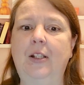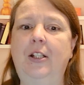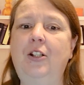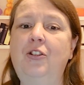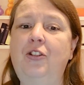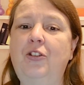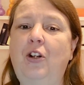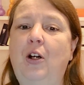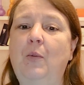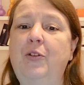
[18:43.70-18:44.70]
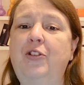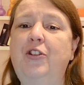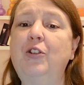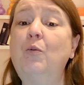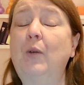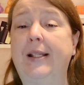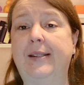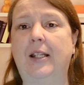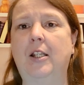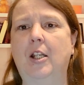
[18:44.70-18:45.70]
Kirsha's heart was still
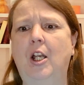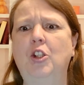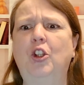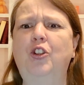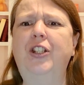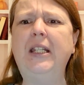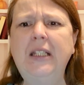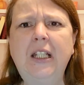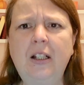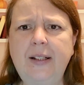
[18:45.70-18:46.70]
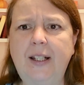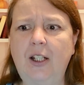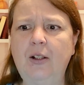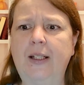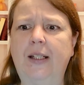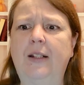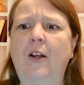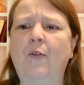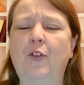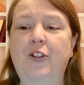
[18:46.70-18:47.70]
racing, so she yelled at Kirian
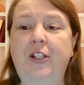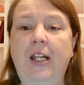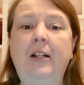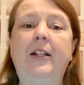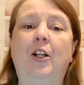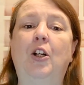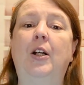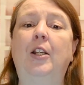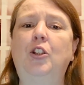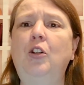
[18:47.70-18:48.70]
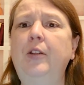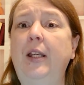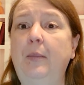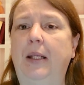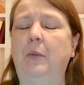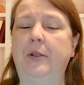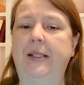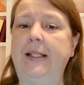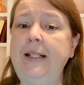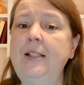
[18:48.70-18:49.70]
for scaring her and told him it was
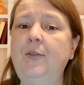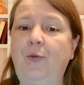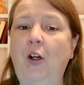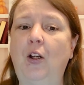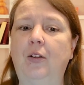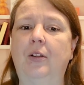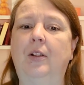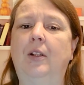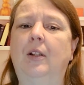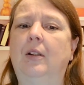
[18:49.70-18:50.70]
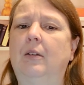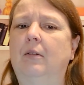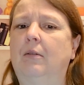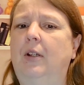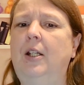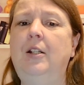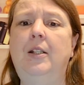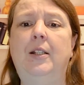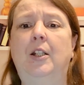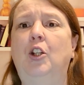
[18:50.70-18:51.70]
his fault.
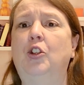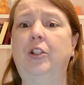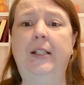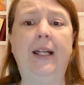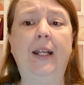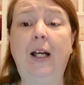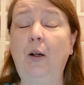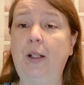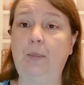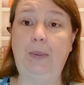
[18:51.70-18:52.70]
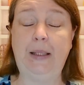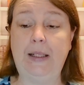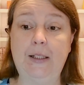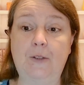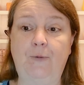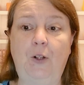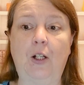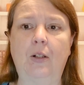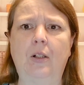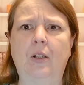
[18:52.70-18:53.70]
Kirian didn't understand how it could be his fault.